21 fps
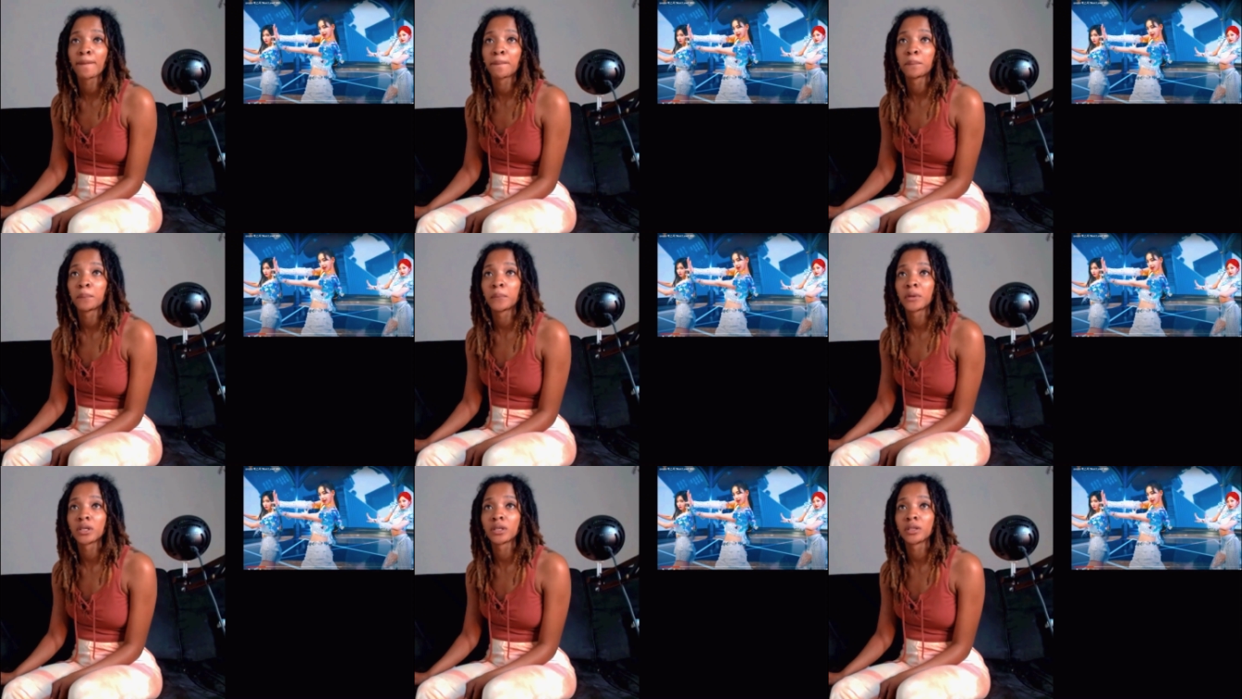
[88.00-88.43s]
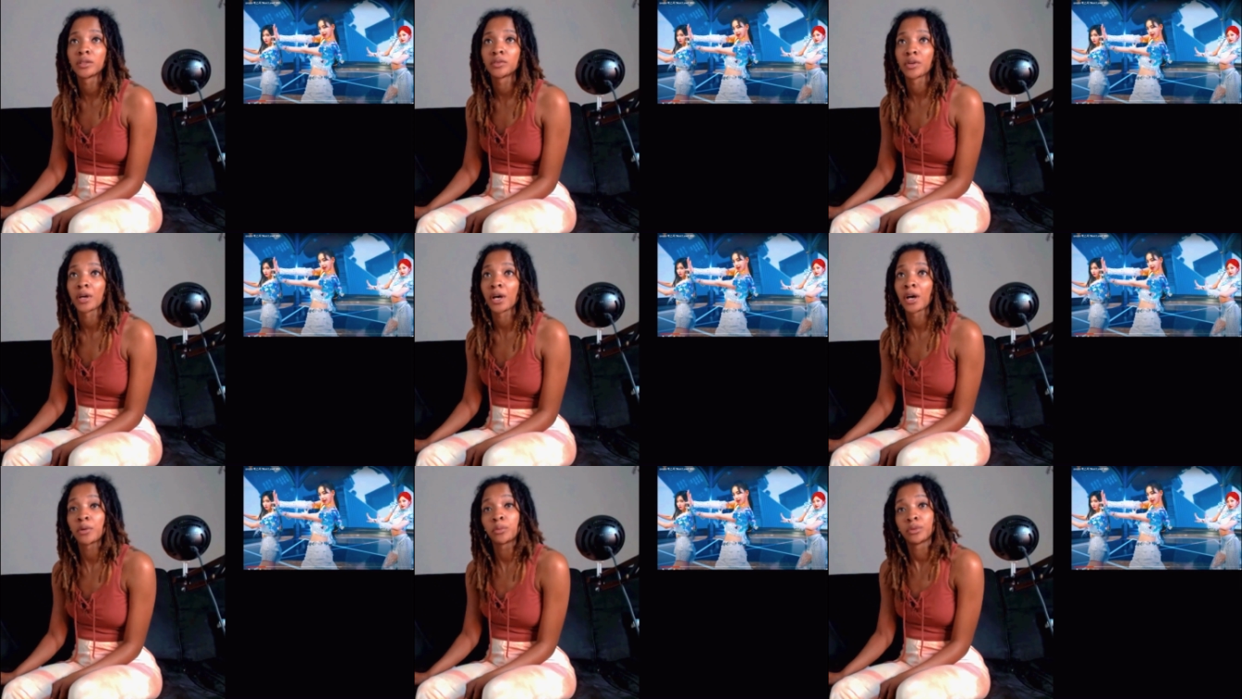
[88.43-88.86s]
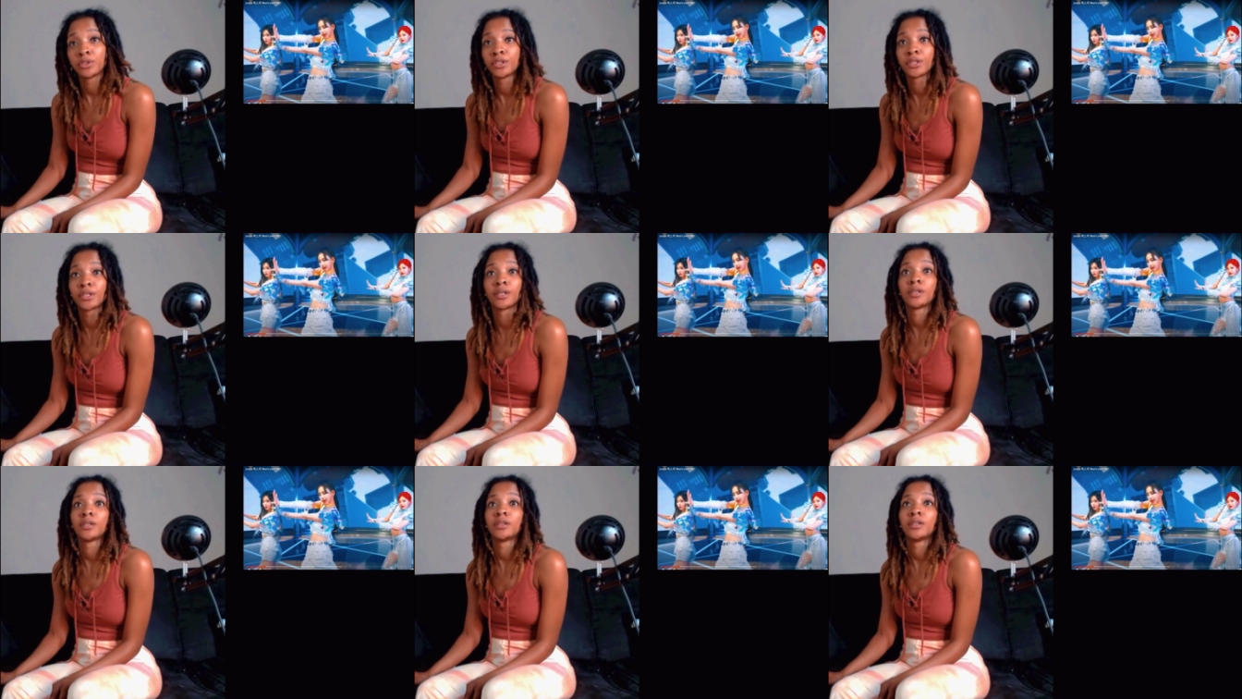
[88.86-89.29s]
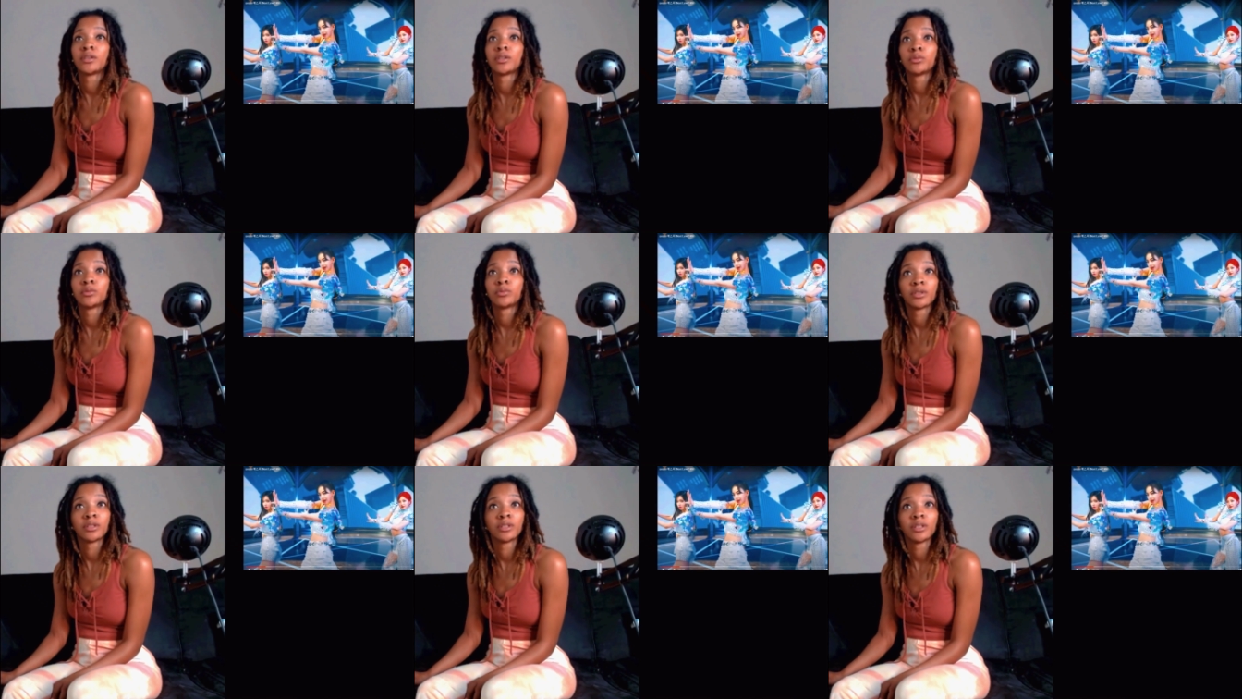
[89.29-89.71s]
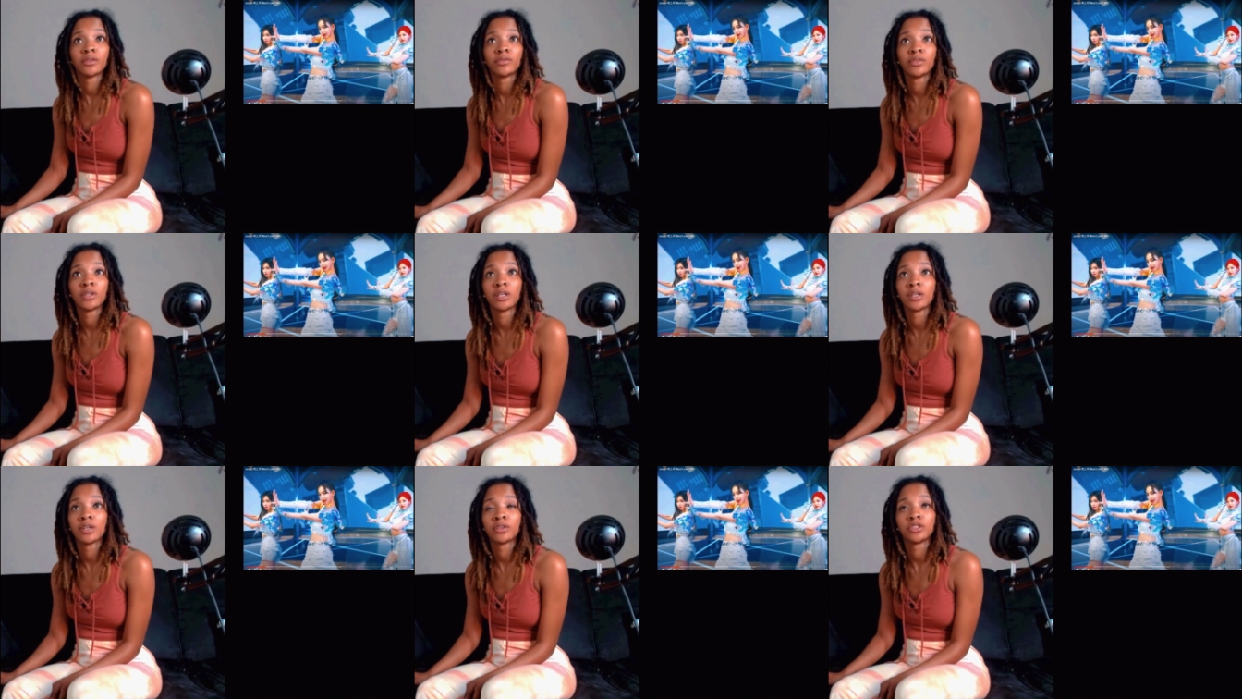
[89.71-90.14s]
but I will look at another one of their
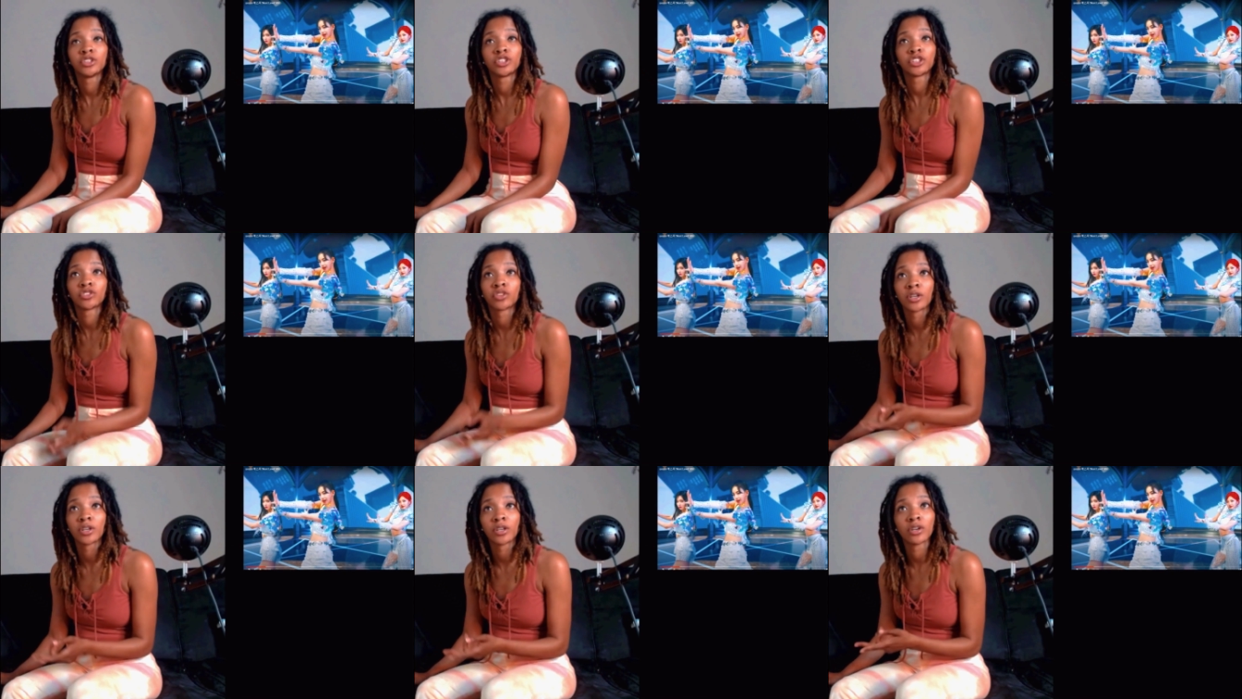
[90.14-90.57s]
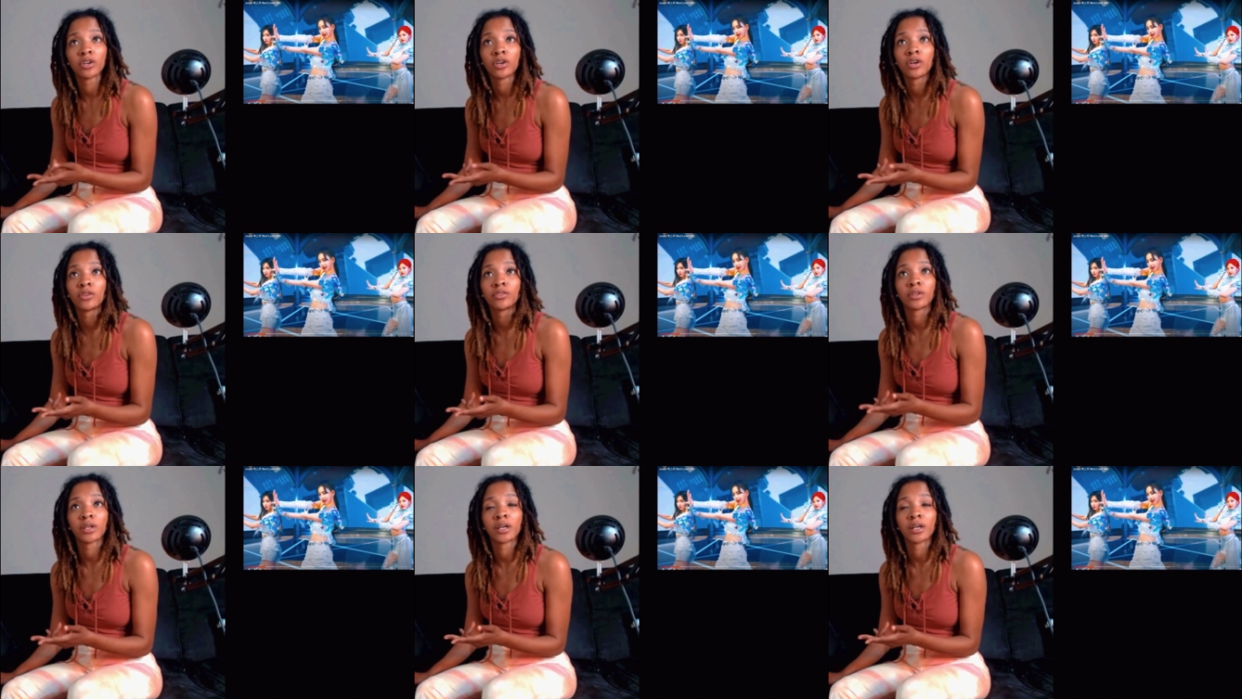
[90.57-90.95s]
videos straight off,